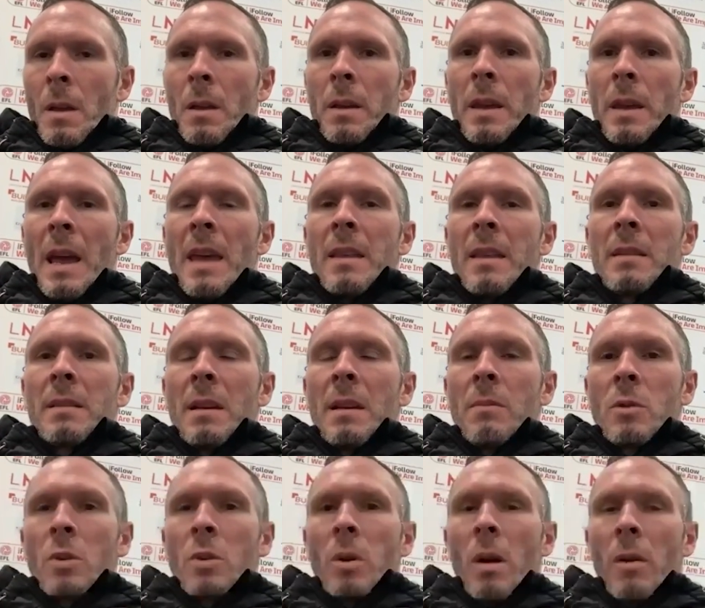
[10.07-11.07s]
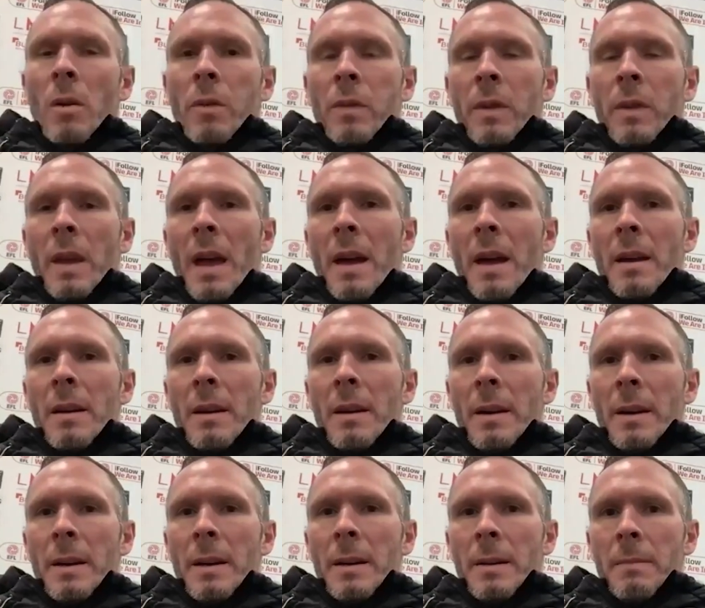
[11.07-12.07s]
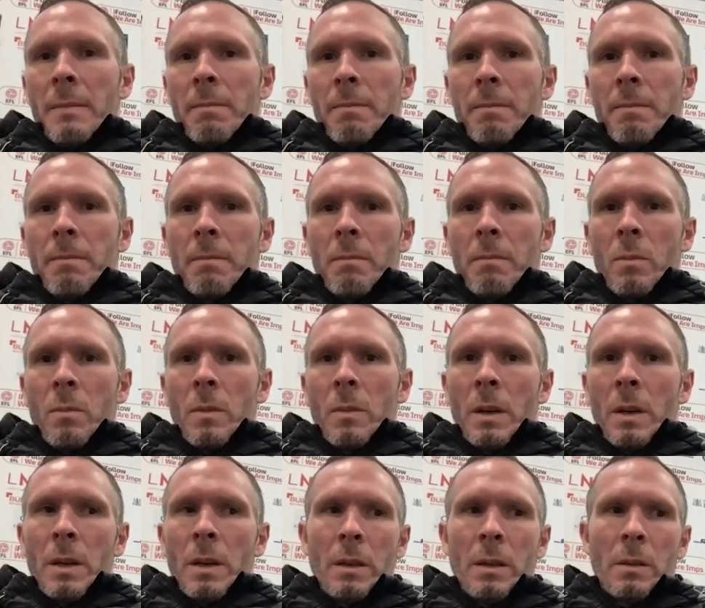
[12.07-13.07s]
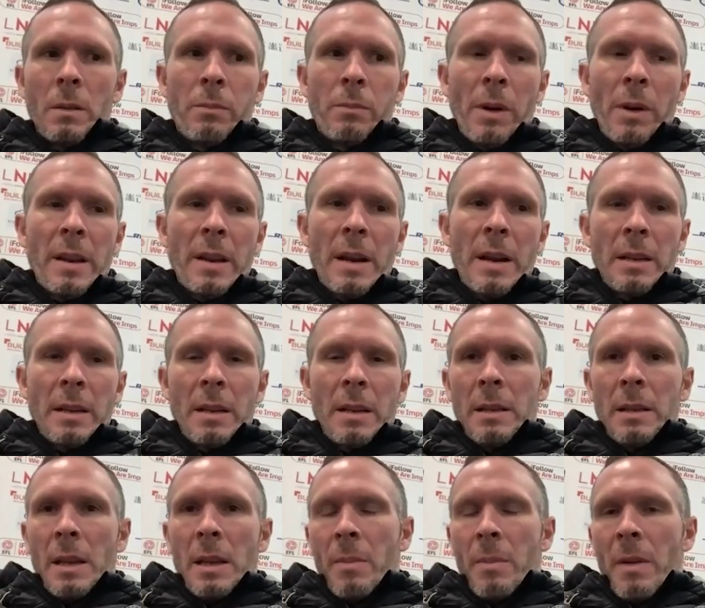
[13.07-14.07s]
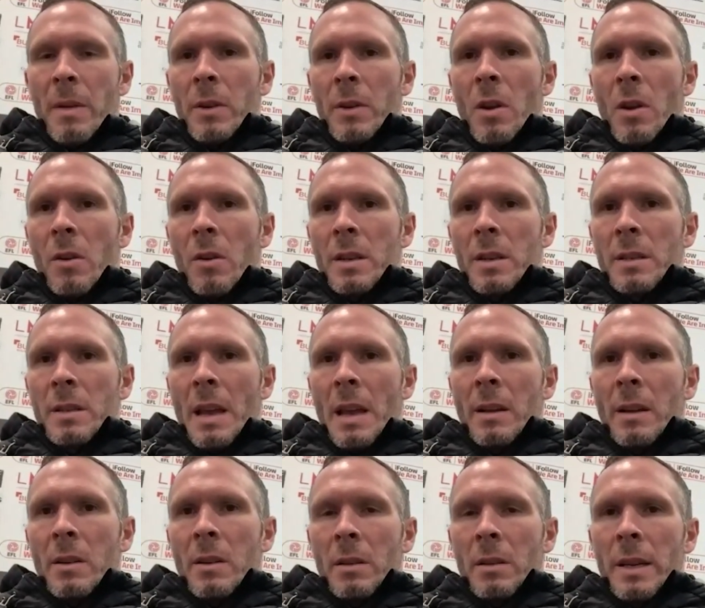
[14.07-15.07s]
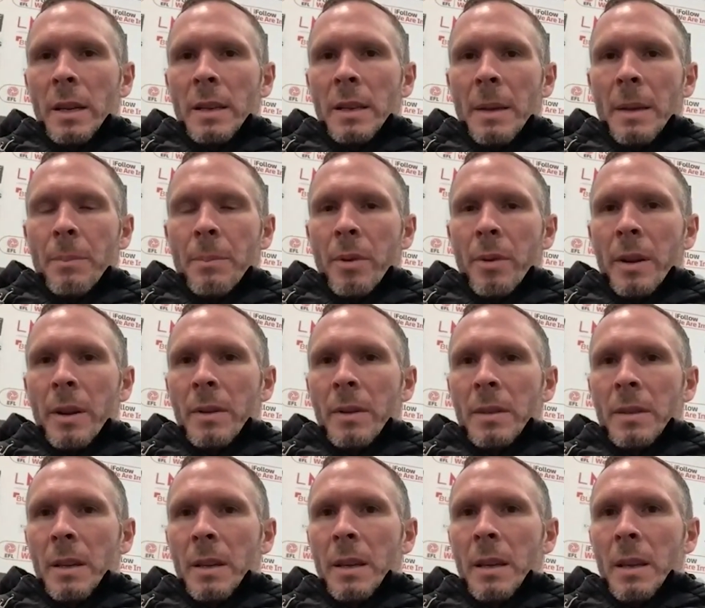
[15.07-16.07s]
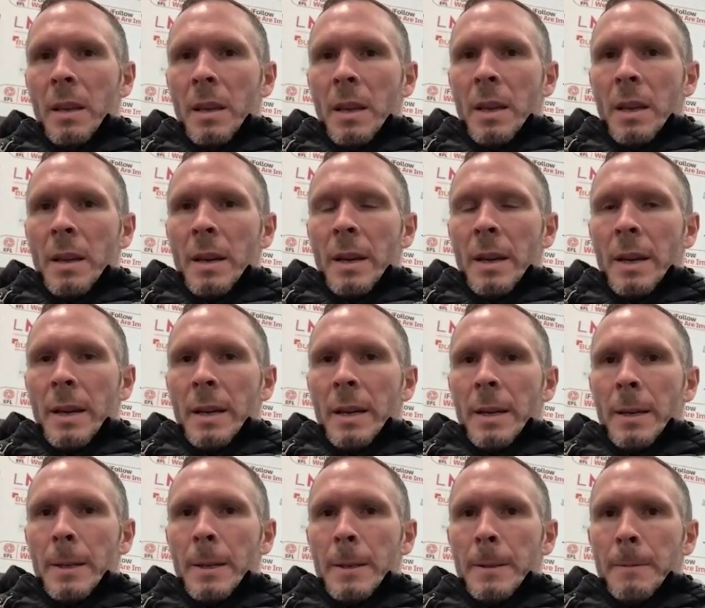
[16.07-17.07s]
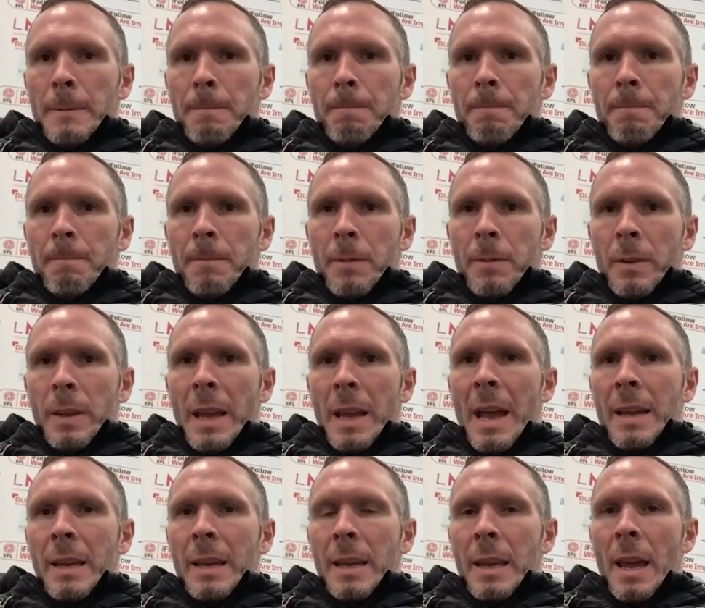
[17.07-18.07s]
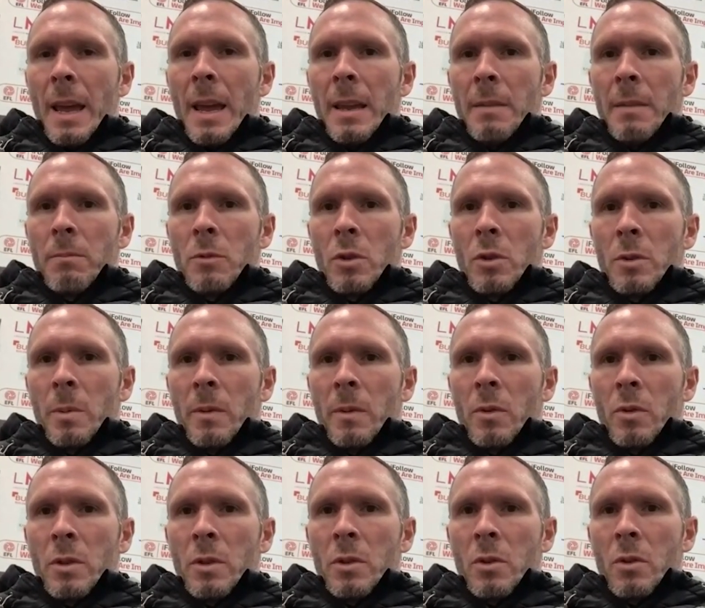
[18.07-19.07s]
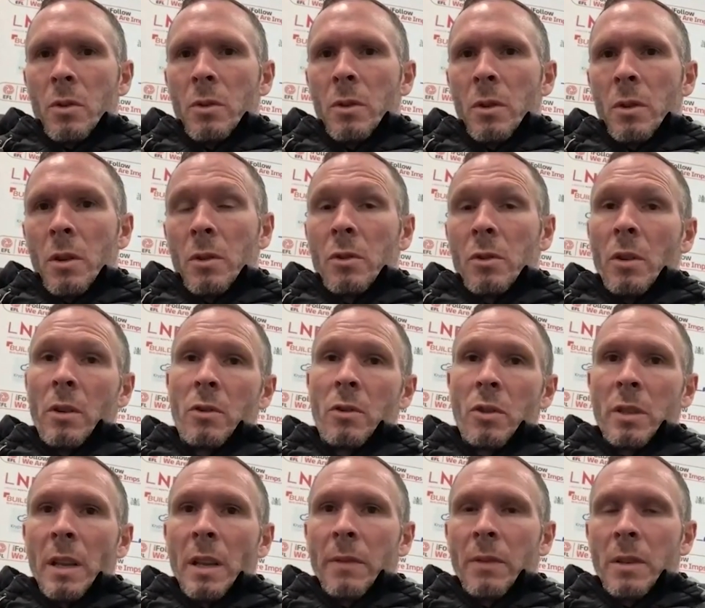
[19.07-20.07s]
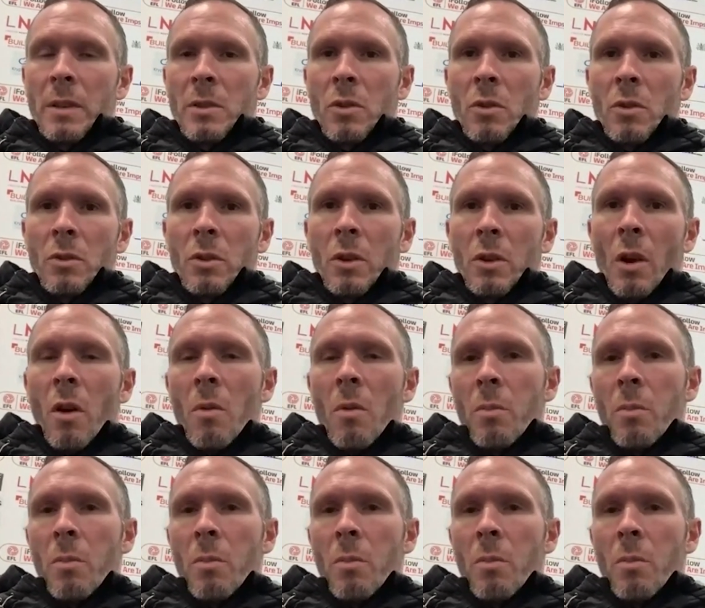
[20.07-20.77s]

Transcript: Yeah, they seemed to have, yeah. Brennan had a little bit of a knock on his ankle that he'd had previously for the Aki game just before he scored, so just after he scored the goal.